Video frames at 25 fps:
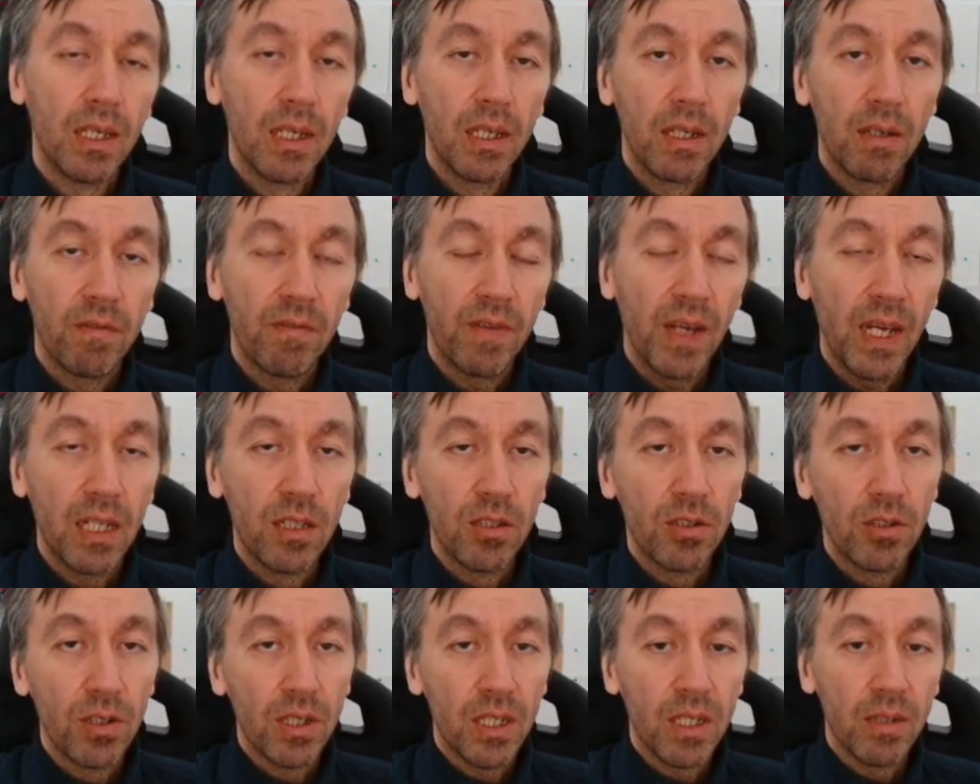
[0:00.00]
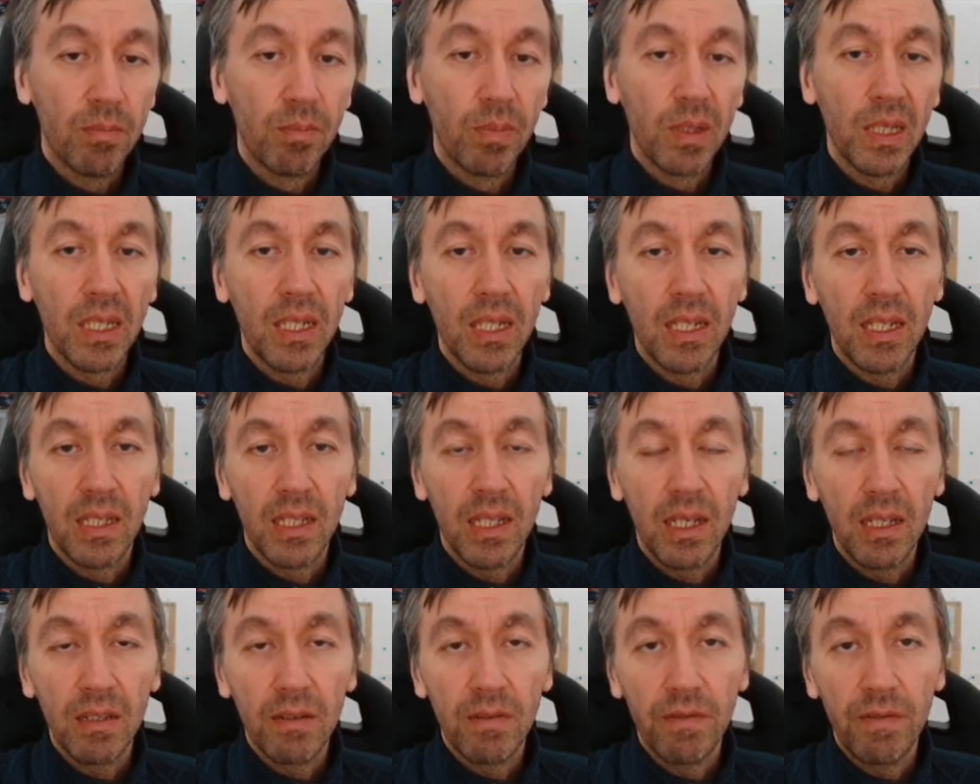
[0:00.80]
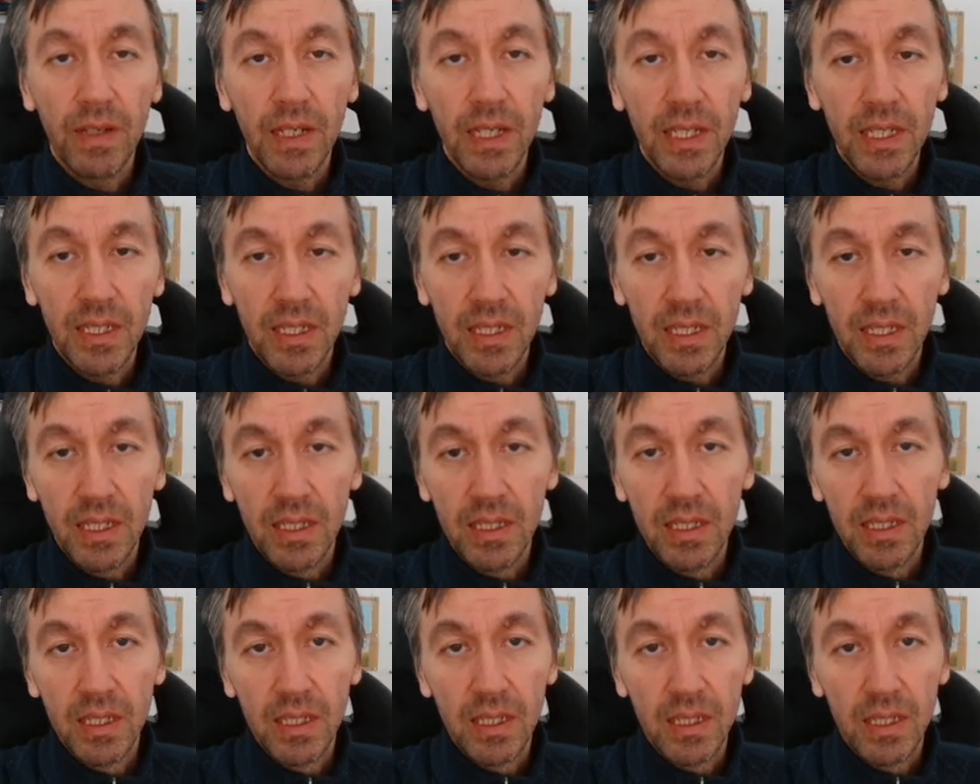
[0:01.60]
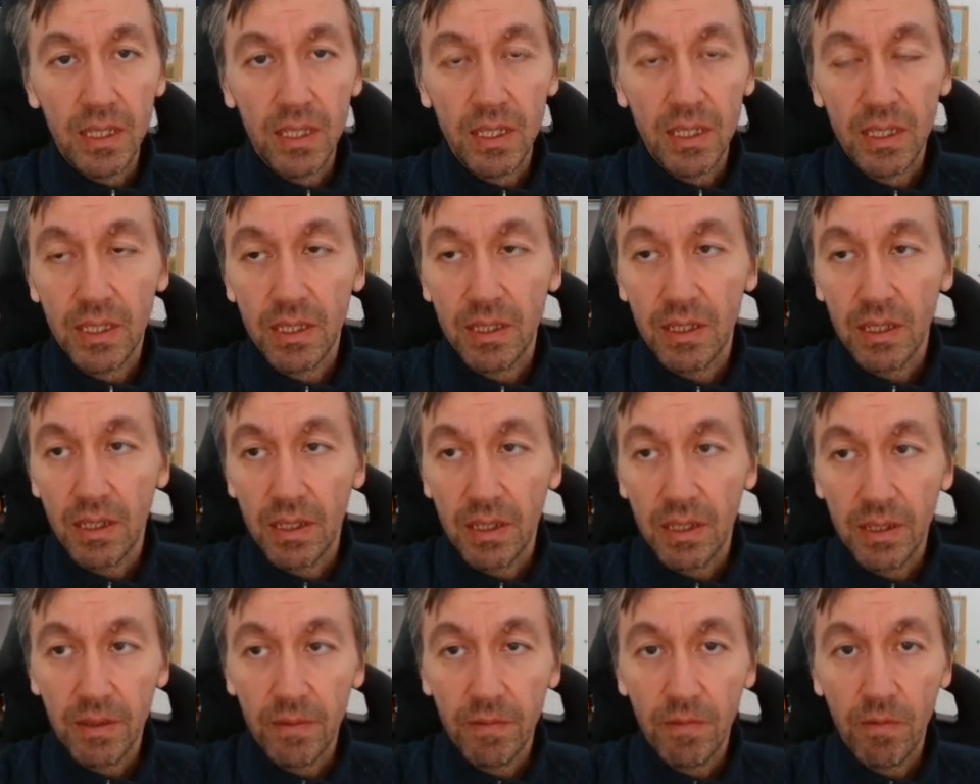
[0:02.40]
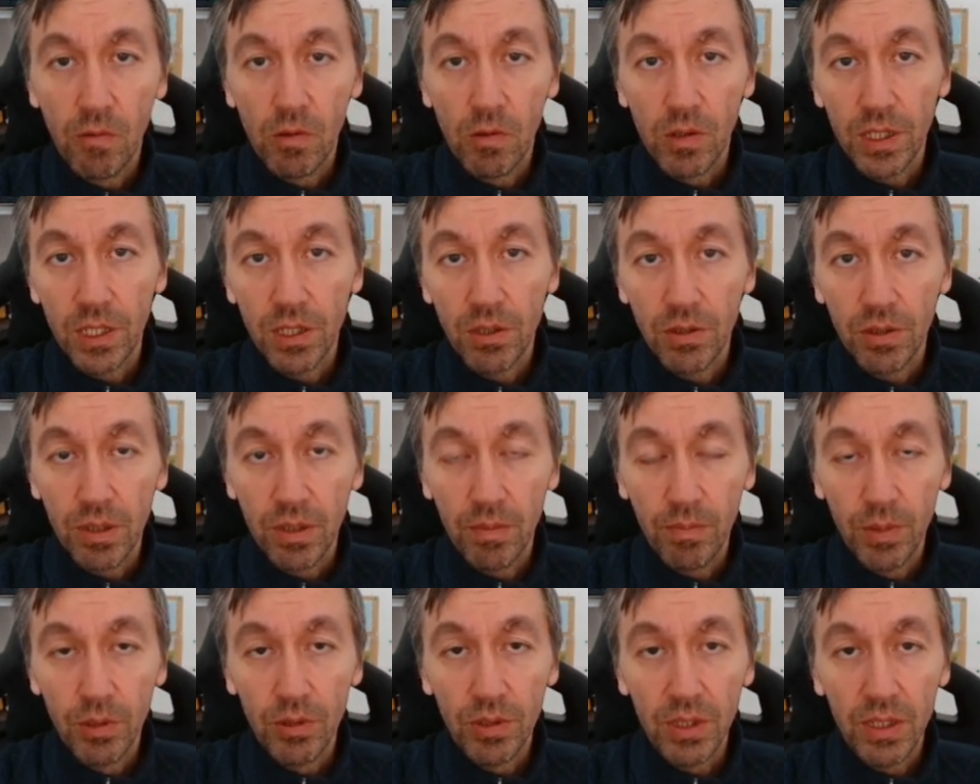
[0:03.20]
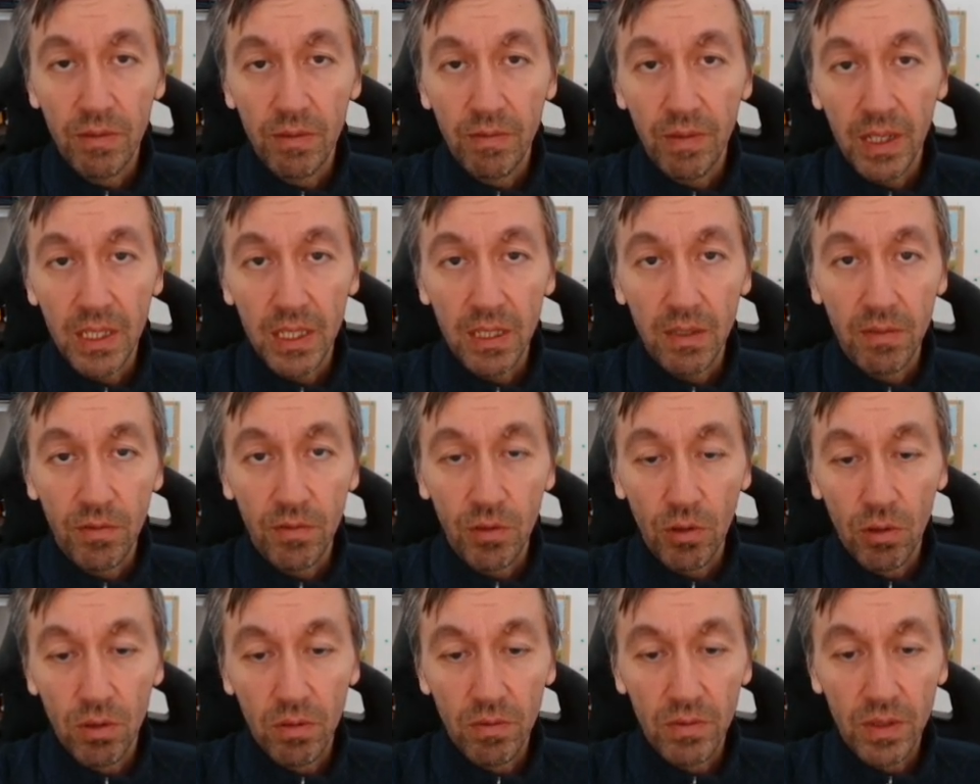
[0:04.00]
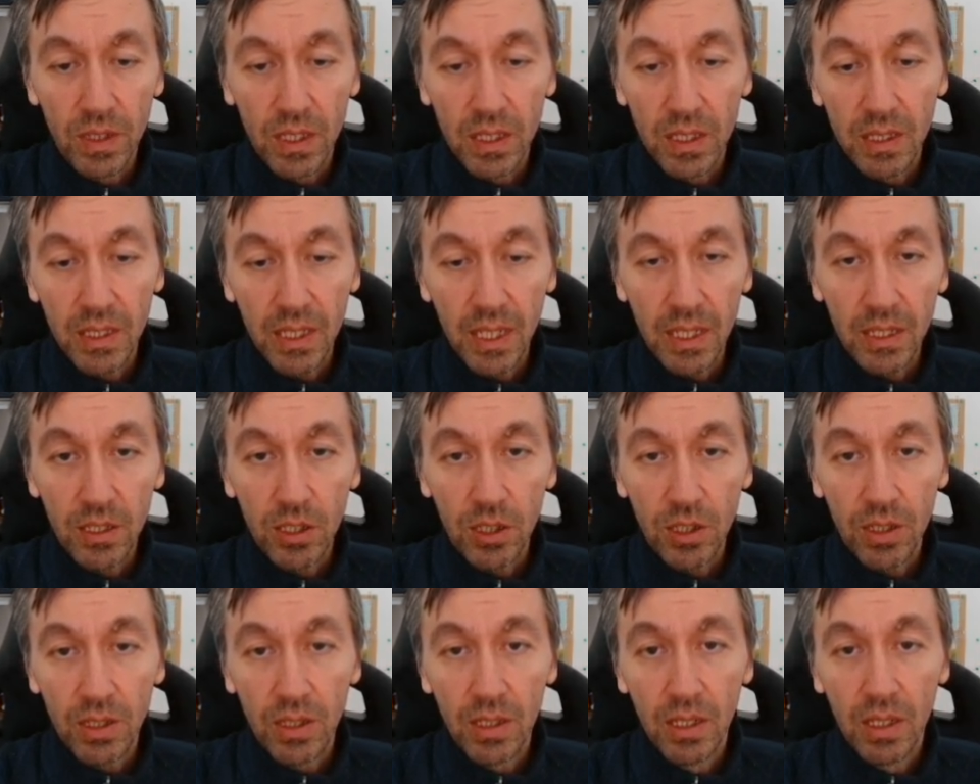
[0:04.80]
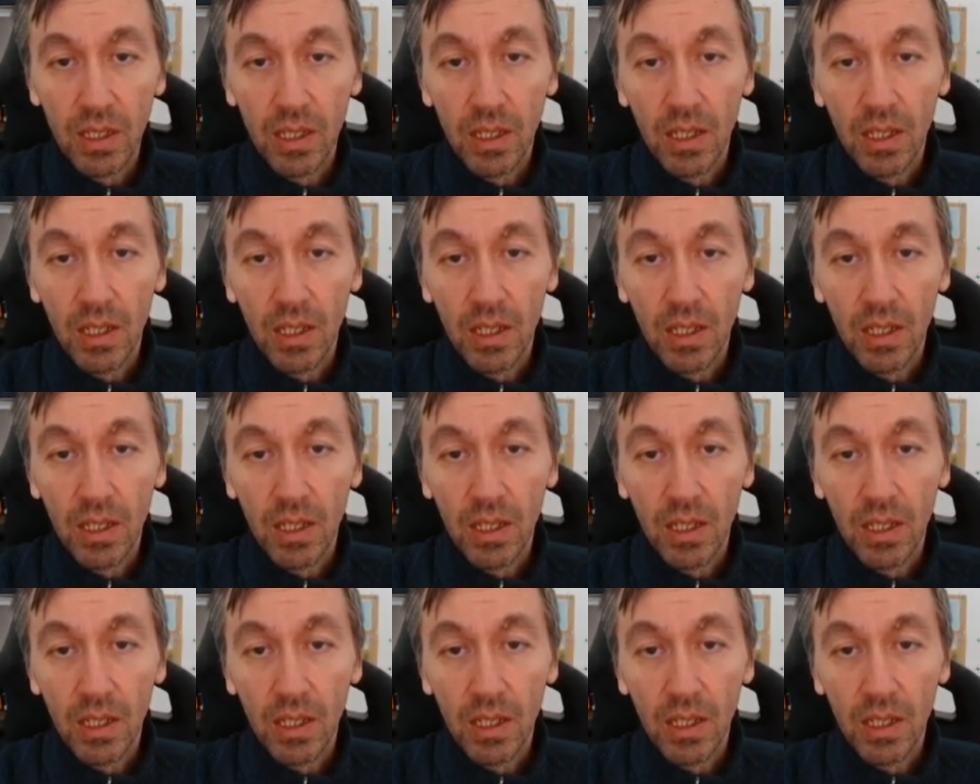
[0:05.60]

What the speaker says: value completely nullified. It is forced to the pure defensive role of the center.